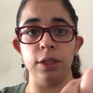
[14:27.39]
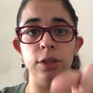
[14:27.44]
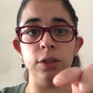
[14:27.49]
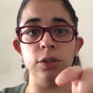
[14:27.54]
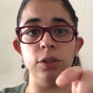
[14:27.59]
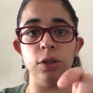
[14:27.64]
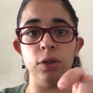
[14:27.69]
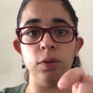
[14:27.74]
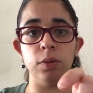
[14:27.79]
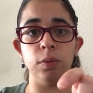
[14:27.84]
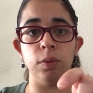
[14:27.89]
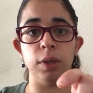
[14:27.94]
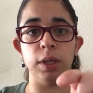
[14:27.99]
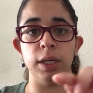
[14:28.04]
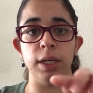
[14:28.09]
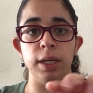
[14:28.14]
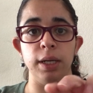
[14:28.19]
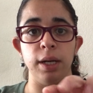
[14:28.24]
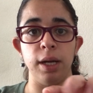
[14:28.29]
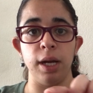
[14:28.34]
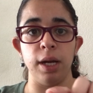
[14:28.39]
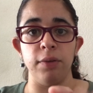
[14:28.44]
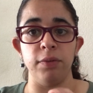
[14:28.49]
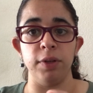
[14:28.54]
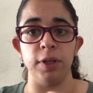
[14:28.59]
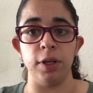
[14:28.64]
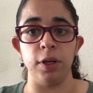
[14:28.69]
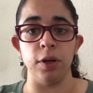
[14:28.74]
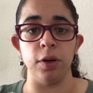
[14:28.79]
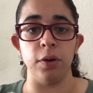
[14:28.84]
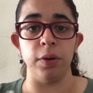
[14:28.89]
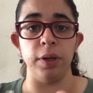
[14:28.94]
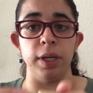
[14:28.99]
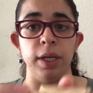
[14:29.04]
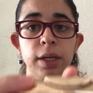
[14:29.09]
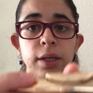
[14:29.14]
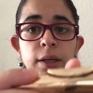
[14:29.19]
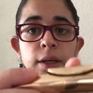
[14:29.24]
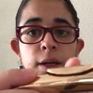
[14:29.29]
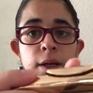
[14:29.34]
You don't want to have it
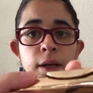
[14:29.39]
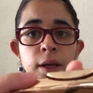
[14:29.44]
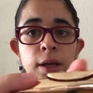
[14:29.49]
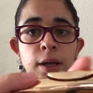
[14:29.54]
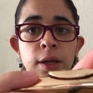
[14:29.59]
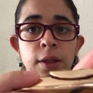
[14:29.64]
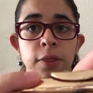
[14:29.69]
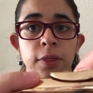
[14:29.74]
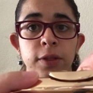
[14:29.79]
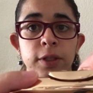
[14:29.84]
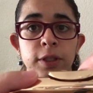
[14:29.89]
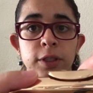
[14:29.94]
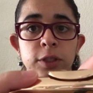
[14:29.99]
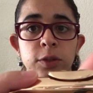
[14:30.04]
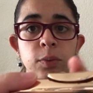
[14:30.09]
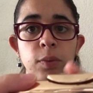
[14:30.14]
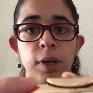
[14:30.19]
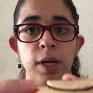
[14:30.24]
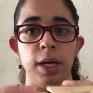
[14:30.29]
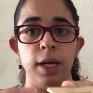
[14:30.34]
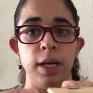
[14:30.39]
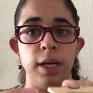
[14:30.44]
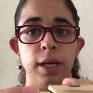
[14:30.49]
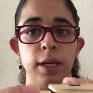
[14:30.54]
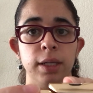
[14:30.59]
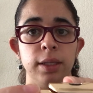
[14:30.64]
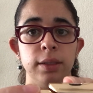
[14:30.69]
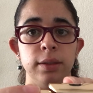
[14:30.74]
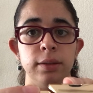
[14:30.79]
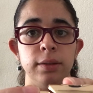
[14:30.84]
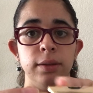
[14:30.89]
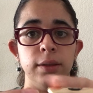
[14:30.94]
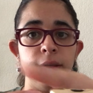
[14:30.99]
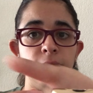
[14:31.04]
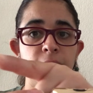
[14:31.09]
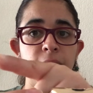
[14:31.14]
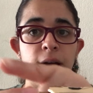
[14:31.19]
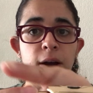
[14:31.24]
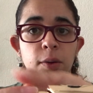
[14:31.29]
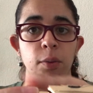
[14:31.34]
going this way and
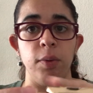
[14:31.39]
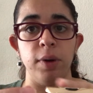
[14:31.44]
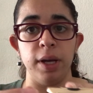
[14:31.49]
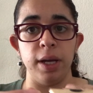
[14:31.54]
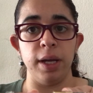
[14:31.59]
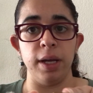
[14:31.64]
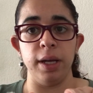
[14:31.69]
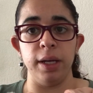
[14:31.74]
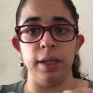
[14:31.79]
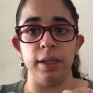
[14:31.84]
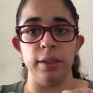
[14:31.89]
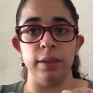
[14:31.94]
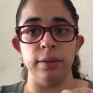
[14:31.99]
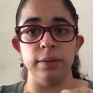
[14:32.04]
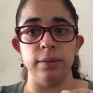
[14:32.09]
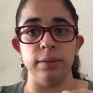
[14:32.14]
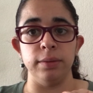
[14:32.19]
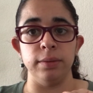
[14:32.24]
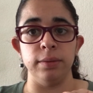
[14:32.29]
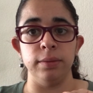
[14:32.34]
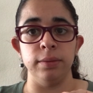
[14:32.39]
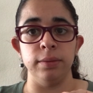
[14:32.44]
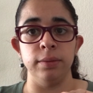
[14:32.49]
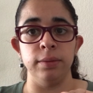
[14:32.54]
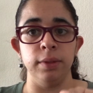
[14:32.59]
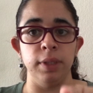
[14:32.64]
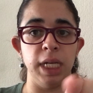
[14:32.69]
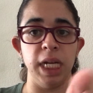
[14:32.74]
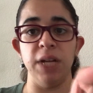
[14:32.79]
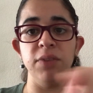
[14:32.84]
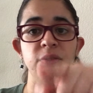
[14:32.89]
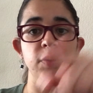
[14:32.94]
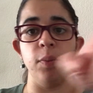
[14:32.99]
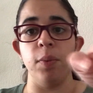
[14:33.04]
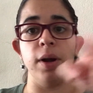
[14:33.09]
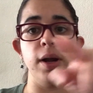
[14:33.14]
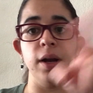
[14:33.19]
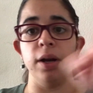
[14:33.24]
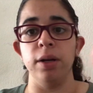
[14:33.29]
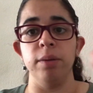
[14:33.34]
that way and
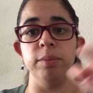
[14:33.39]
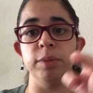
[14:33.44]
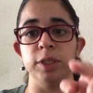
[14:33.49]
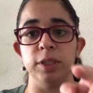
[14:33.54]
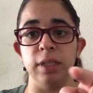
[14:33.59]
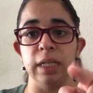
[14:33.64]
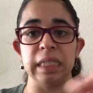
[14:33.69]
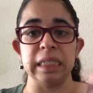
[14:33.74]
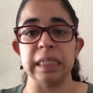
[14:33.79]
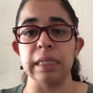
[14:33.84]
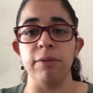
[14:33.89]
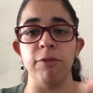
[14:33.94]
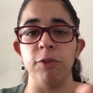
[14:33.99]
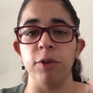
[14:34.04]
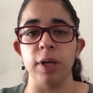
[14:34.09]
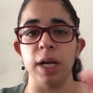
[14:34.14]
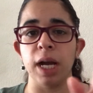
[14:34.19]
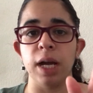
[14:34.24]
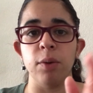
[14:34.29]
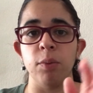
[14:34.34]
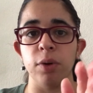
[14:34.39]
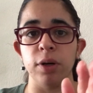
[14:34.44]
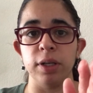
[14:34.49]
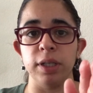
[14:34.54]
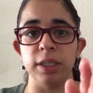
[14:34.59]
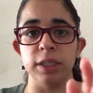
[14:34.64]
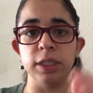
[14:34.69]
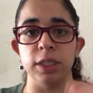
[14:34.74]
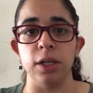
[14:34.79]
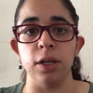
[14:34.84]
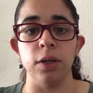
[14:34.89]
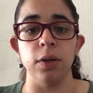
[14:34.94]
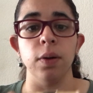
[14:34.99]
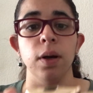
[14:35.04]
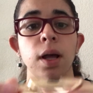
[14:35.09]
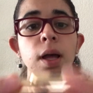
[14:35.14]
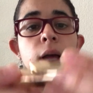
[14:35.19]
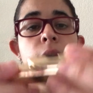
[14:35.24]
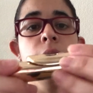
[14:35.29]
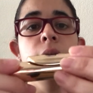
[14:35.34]
everywhere except for kind of where it needs to go,
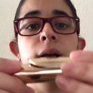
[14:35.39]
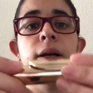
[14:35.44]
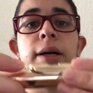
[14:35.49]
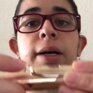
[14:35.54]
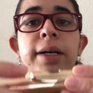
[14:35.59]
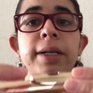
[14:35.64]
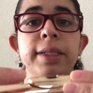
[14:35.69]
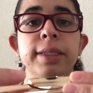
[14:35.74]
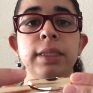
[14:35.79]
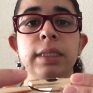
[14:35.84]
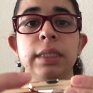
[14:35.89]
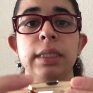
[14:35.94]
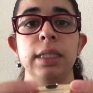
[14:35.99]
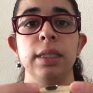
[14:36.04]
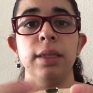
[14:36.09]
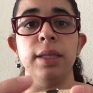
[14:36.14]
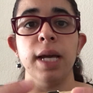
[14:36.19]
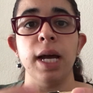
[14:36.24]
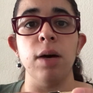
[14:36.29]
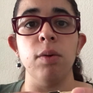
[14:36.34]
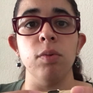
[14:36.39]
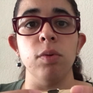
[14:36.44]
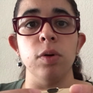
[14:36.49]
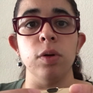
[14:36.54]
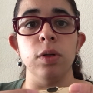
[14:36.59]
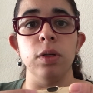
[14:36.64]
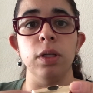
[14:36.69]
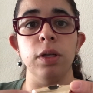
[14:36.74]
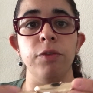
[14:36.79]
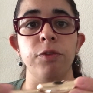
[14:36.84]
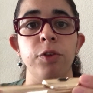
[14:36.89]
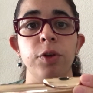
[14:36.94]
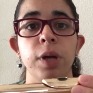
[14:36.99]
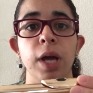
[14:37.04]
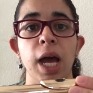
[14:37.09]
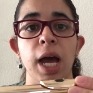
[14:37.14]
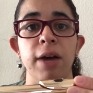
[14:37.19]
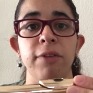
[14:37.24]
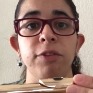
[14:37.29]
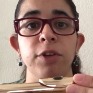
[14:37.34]
because that will, if you
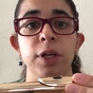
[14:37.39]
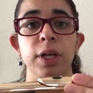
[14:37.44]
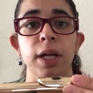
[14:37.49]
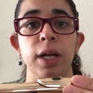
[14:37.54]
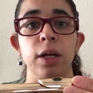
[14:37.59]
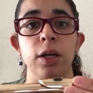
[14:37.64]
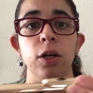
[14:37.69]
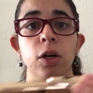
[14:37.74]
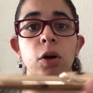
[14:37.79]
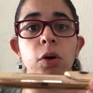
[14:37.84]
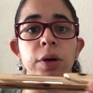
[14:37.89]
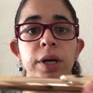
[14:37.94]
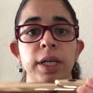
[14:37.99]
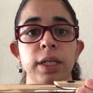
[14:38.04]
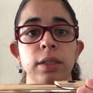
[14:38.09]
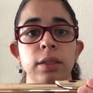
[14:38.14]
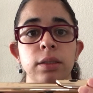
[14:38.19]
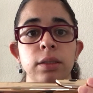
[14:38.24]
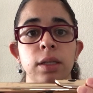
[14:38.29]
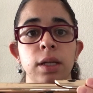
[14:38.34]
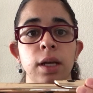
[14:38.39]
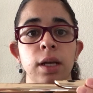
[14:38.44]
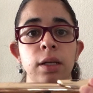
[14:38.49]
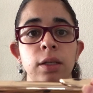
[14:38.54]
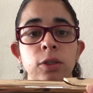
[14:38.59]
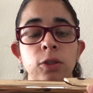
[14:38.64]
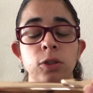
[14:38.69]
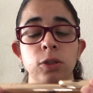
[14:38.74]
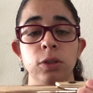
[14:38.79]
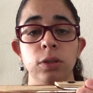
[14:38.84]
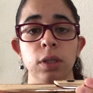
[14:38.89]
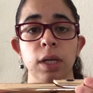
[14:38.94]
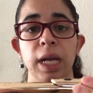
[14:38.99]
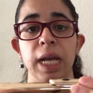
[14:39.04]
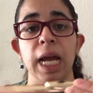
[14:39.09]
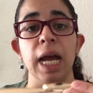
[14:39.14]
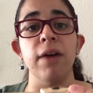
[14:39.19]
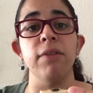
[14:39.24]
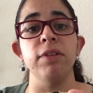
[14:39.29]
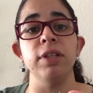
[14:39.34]
have your air going, like
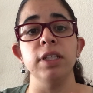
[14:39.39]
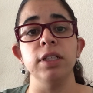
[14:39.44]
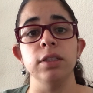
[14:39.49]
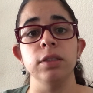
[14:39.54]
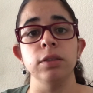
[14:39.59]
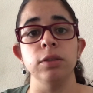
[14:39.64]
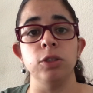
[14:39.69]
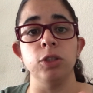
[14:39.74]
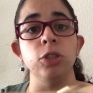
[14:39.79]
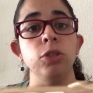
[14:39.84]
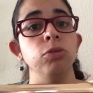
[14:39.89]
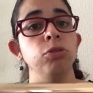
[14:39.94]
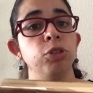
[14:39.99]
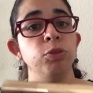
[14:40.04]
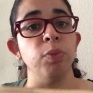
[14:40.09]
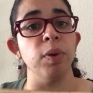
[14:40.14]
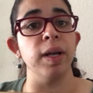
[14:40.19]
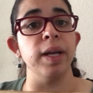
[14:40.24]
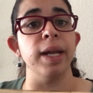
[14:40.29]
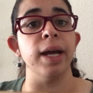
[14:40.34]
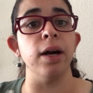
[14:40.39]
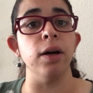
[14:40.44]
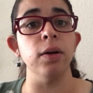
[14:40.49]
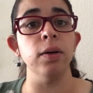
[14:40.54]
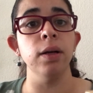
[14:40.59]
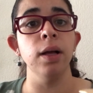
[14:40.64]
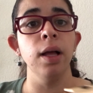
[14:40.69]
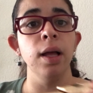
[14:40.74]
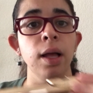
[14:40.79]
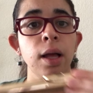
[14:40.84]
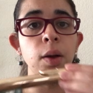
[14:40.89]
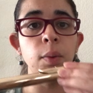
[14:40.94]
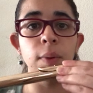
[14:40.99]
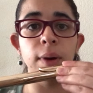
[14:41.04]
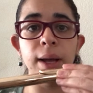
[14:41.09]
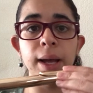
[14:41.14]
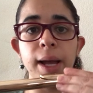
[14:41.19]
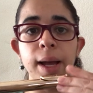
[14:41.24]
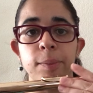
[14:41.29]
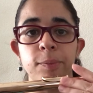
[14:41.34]
having it too spread out,
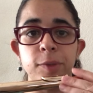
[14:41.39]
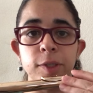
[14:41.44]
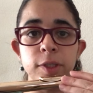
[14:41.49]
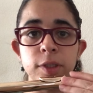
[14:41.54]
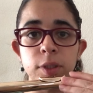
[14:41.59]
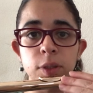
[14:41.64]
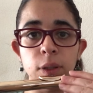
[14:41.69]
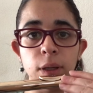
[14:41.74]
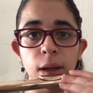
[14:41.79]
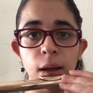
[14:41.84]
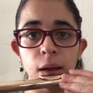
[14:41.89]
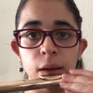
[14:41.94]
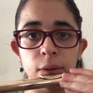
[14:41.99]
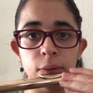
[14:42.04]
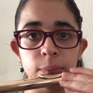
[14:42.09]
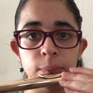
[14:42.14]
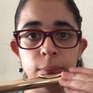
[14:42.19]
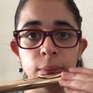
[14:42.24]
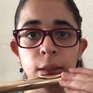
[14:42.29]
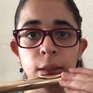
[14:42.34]
what happens, you'll have,